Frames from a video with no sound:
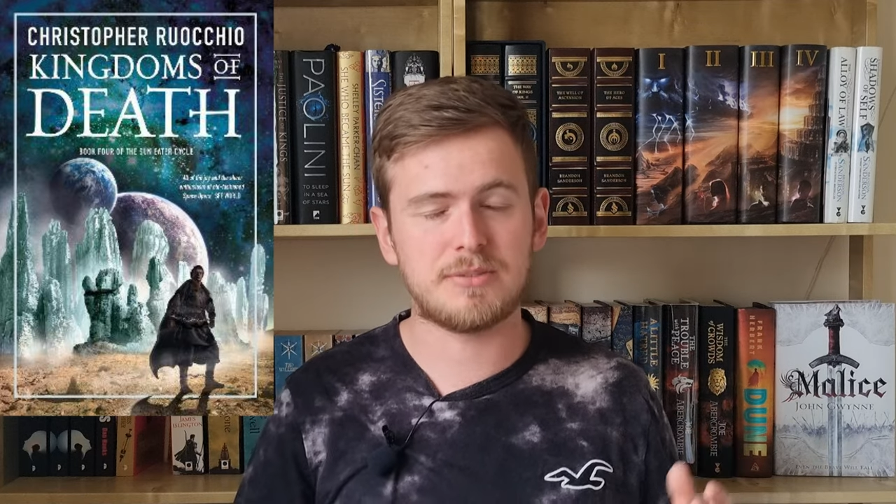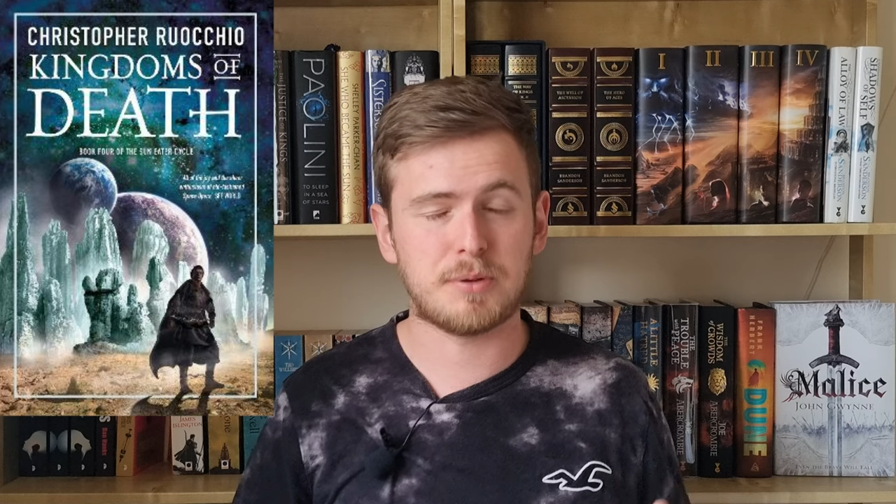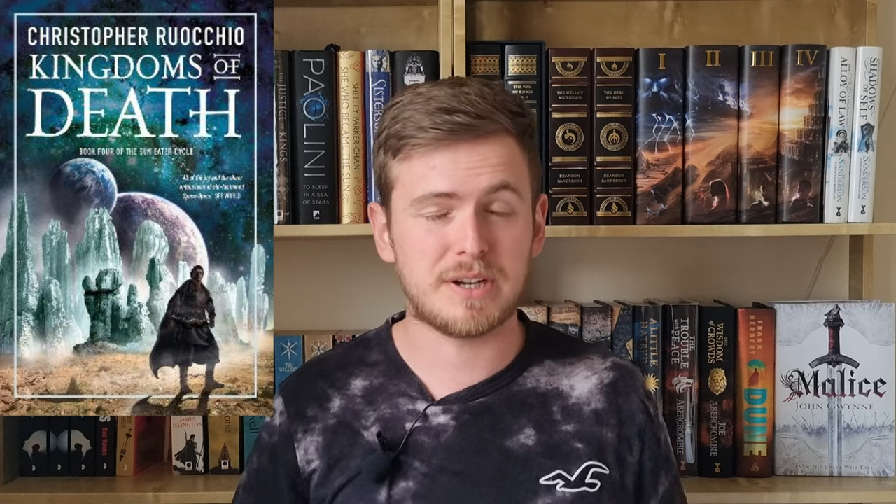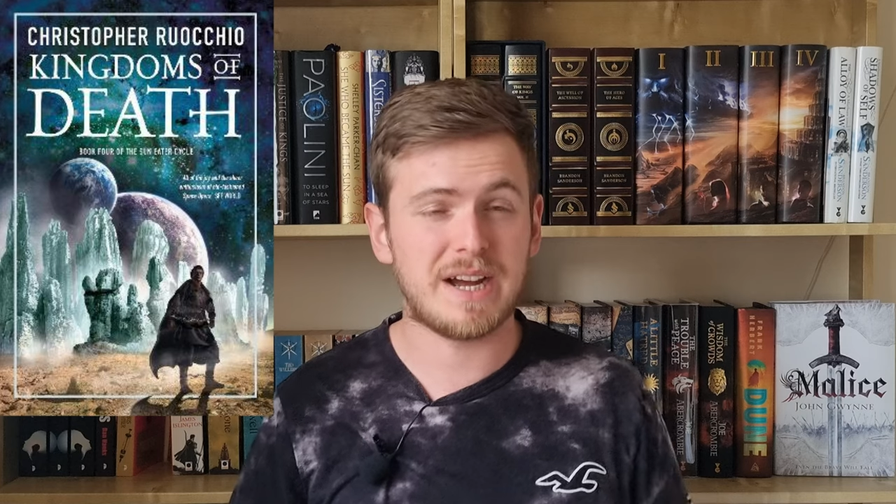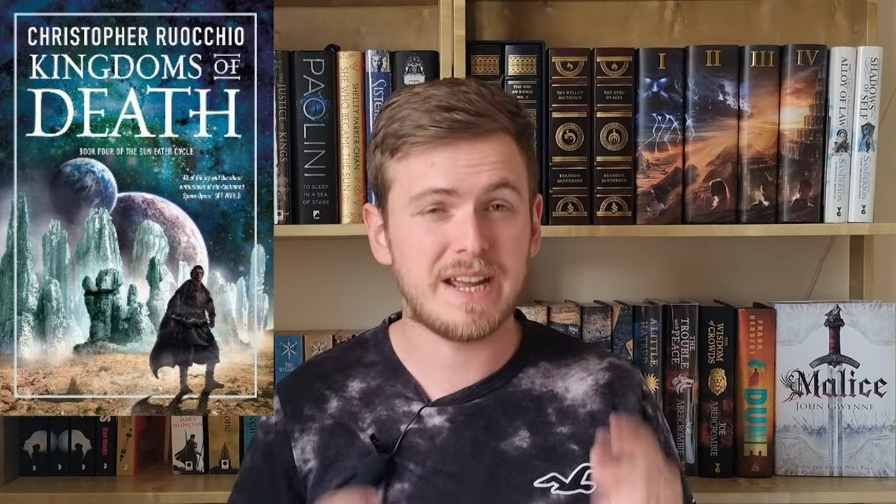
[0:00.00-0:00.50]

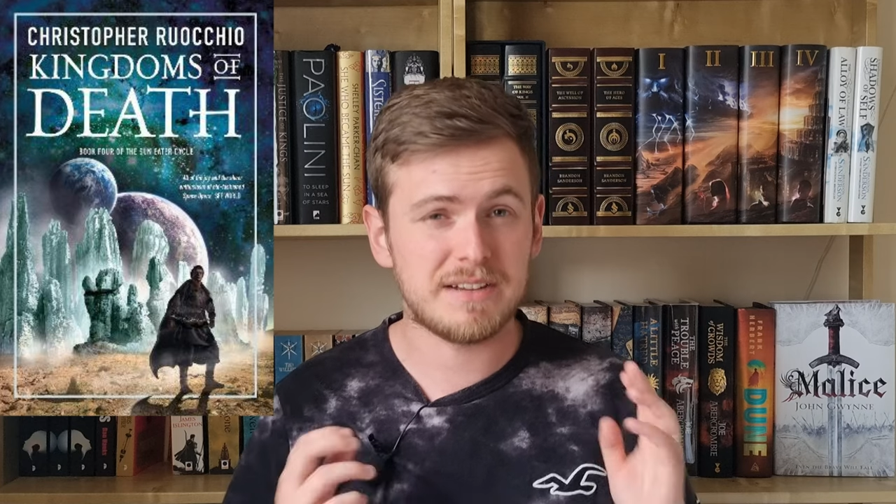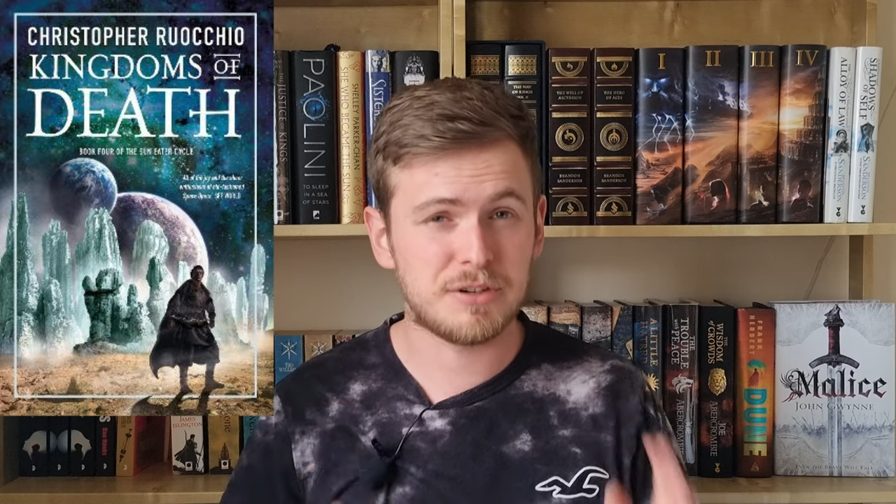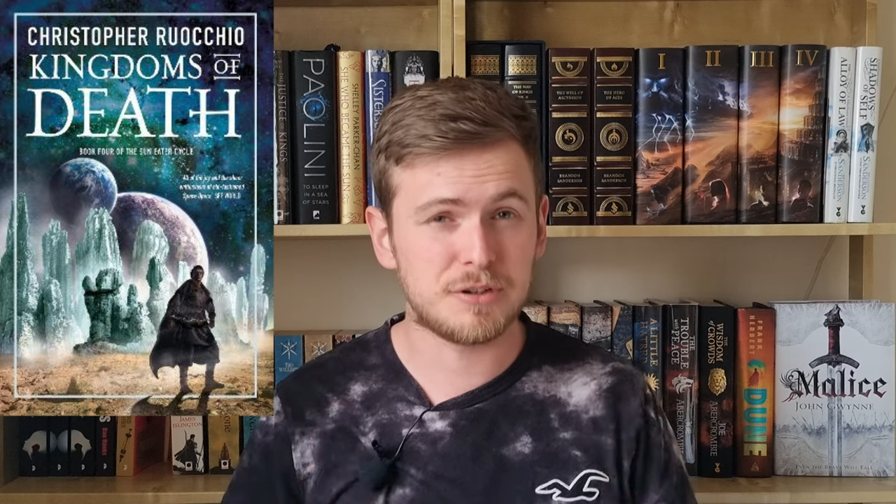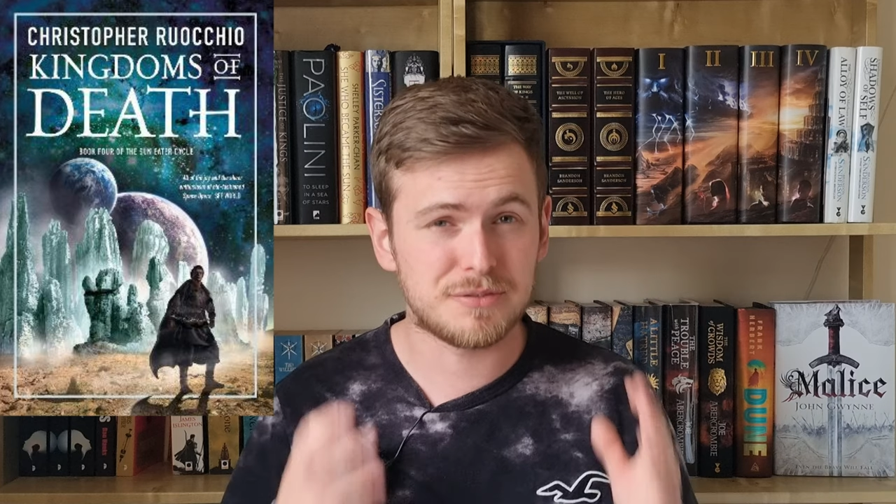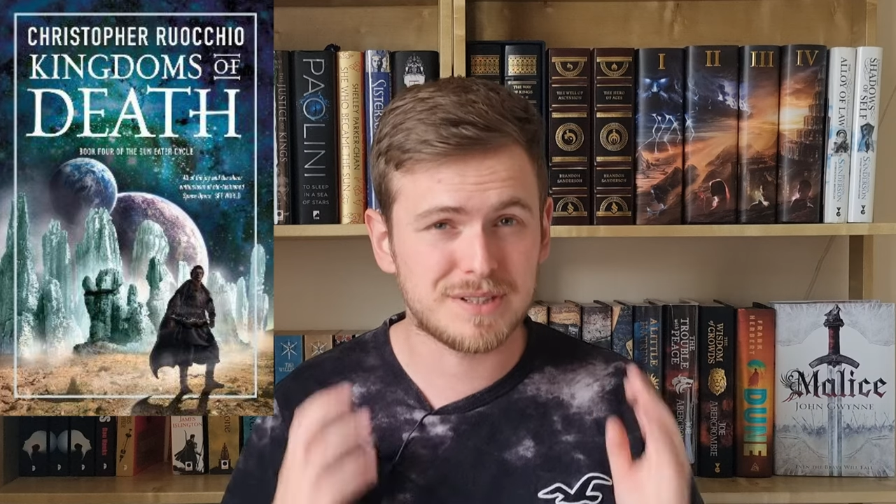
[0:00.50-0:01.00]
but I have
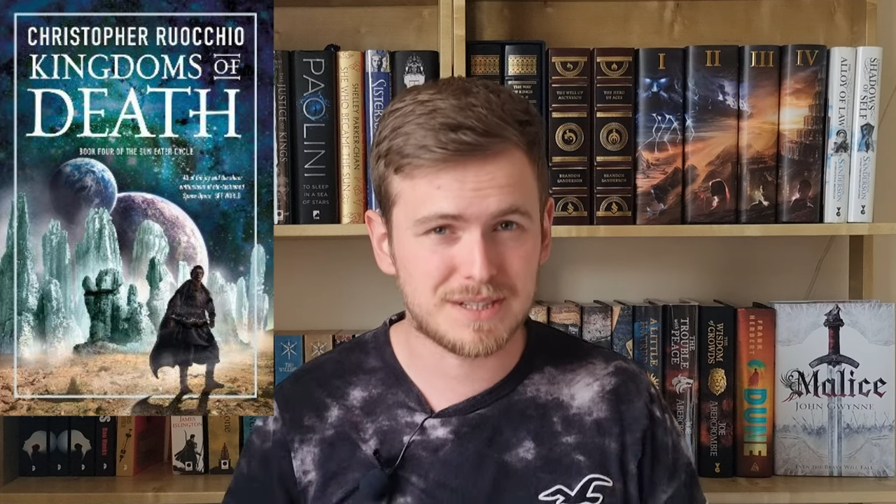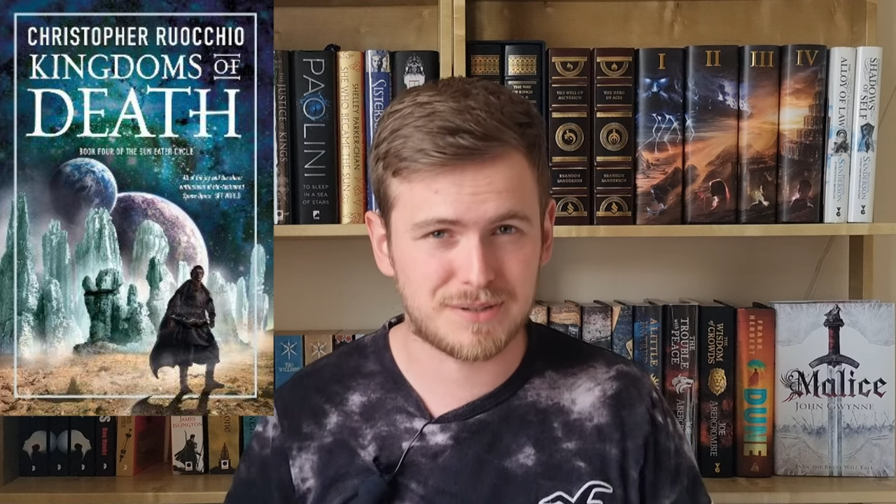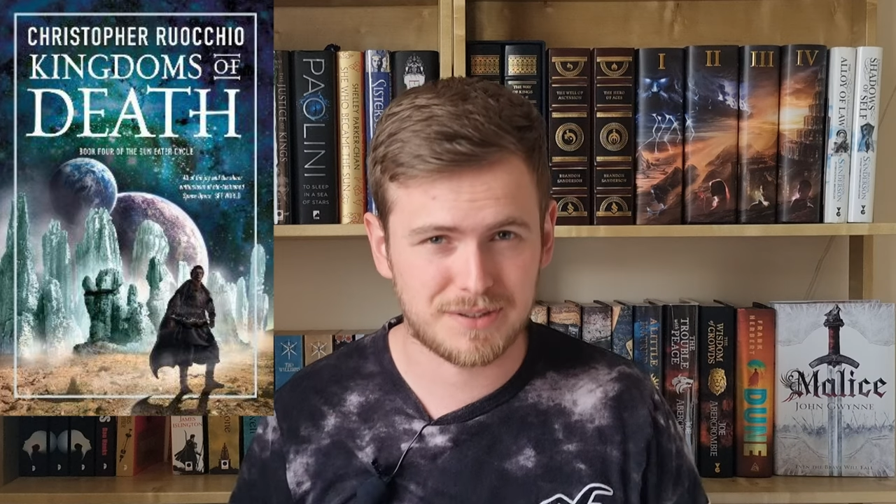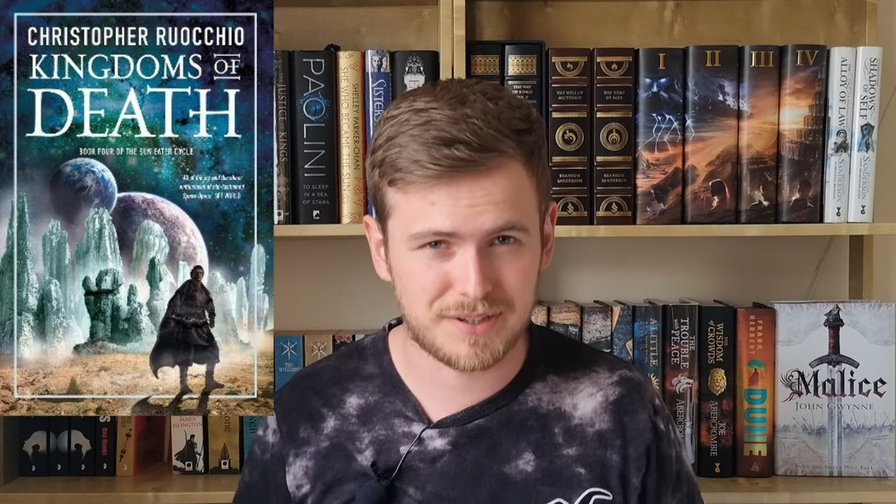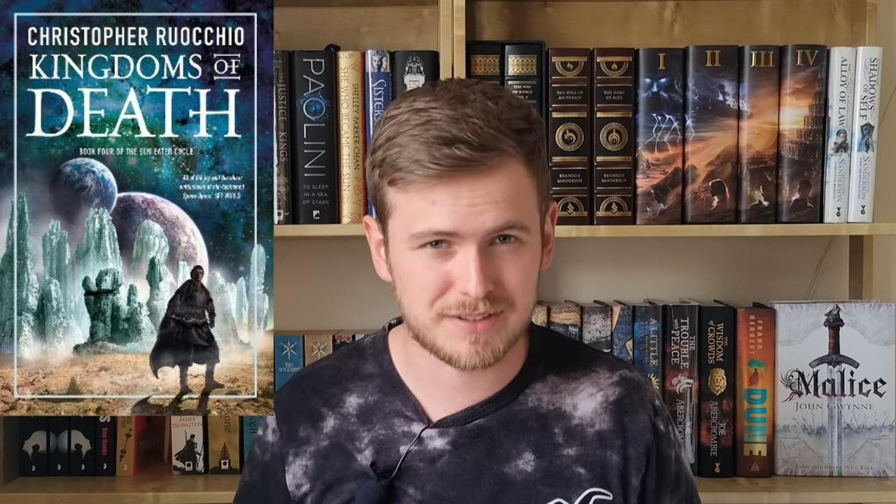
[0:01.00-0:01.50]
heard really
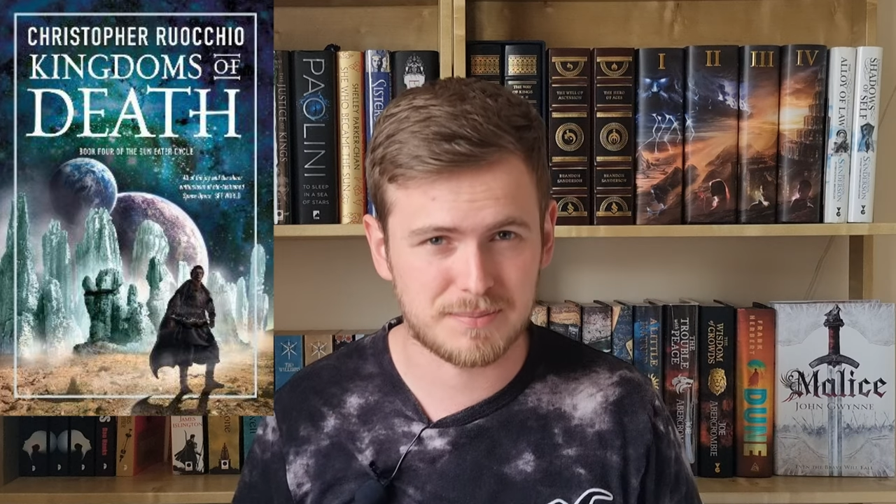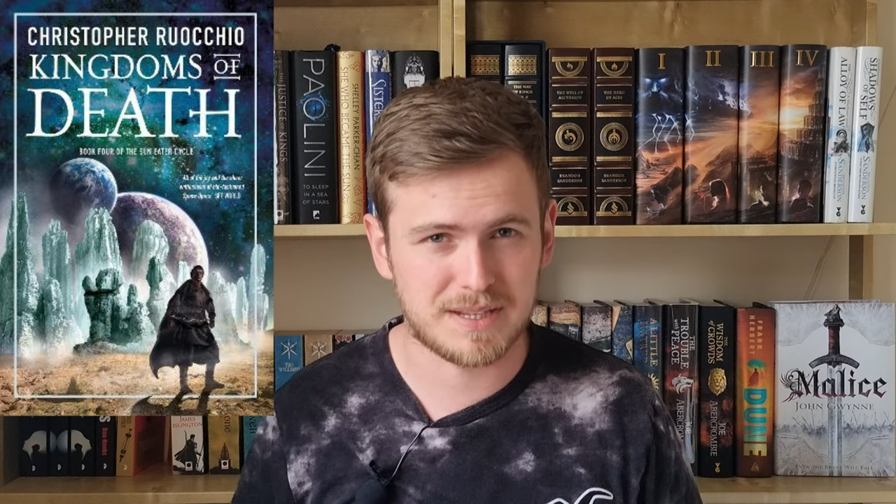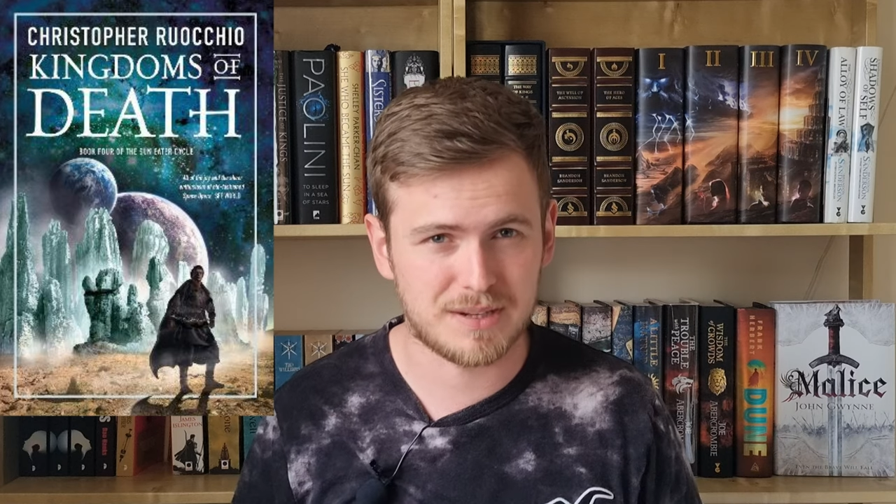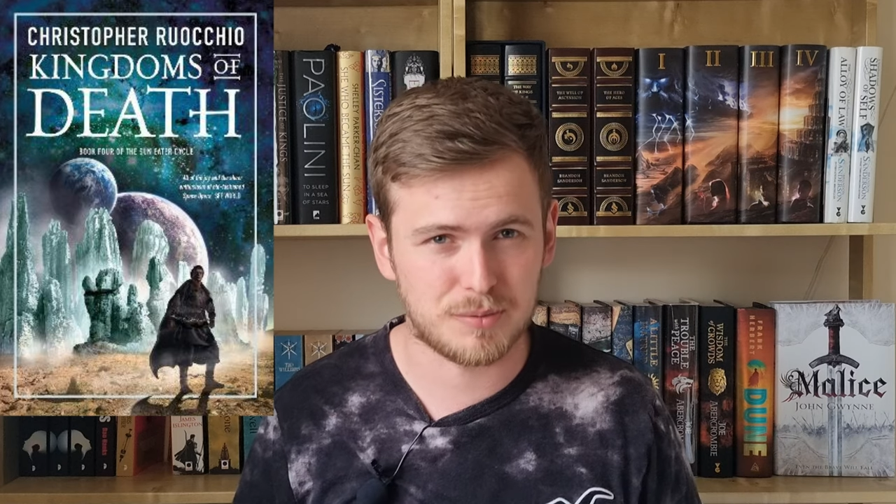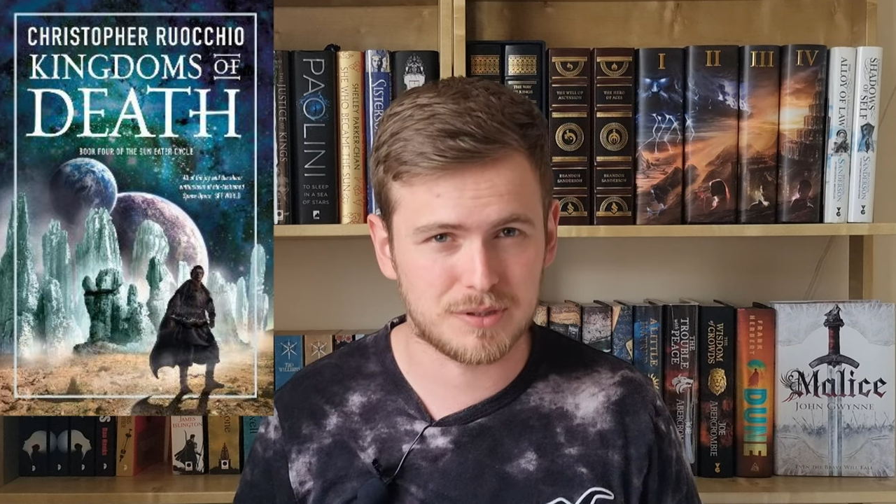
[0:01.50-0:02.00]
great things about
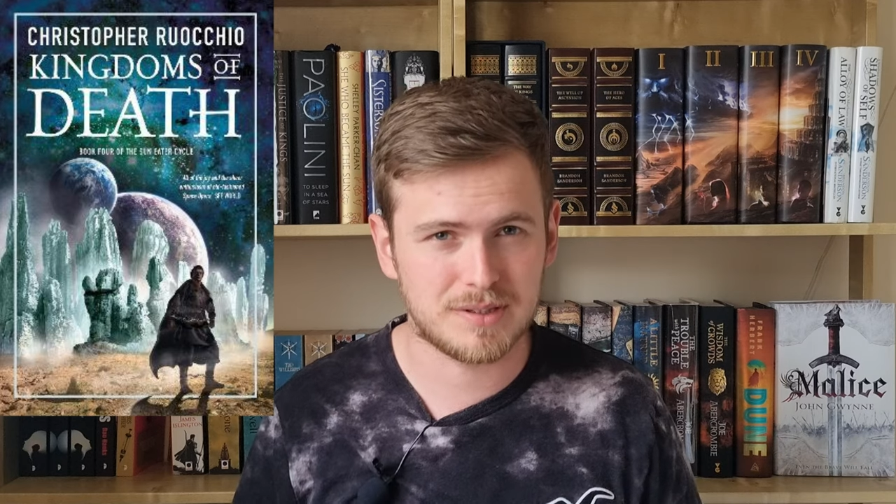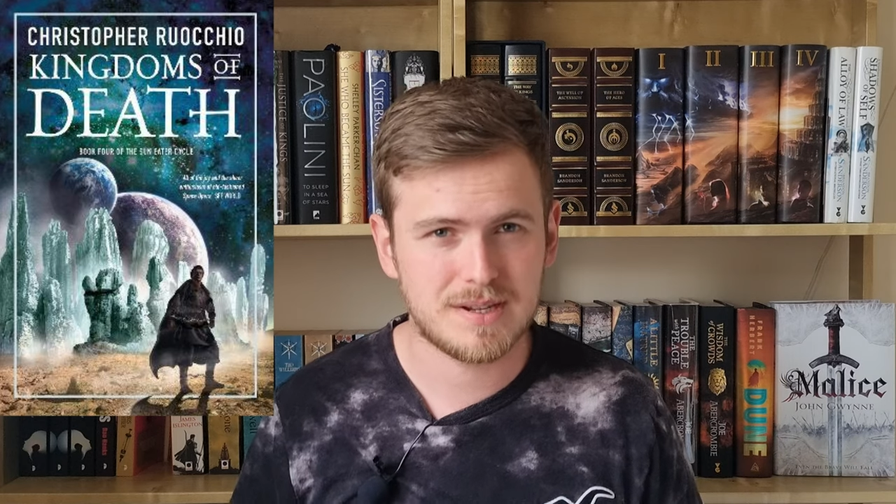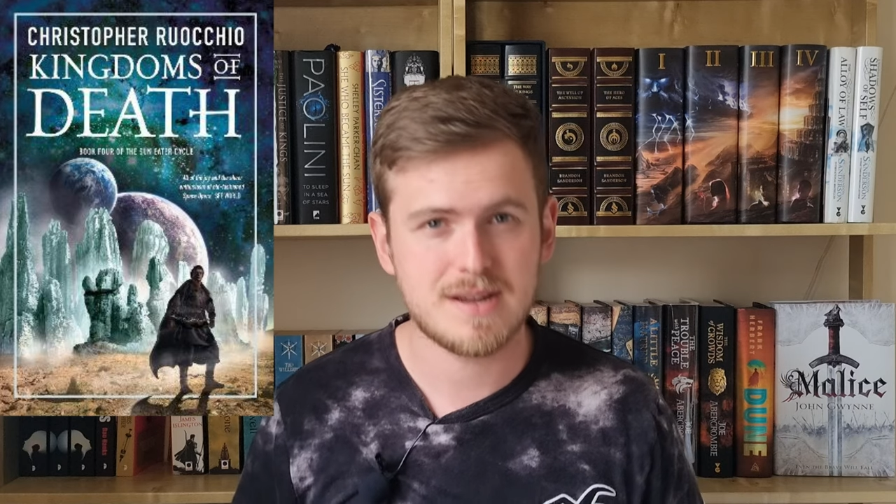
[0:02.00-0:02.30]
that one.